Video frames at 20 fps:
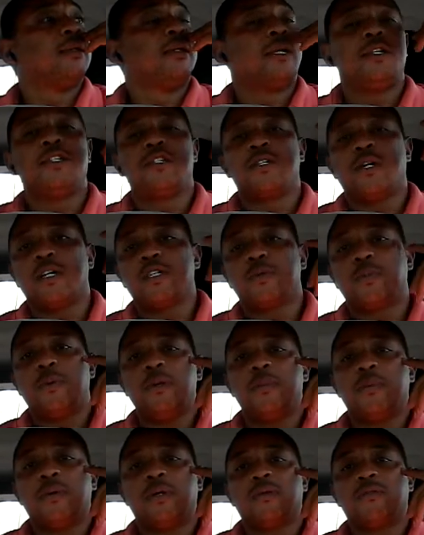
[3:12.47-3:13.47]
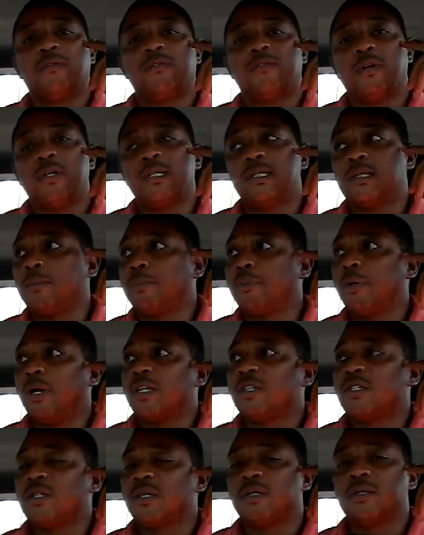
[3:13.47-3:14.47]
They judge people. First
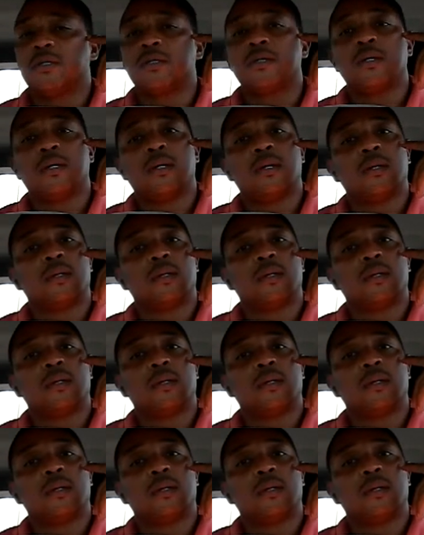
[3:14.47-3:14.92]
impressions,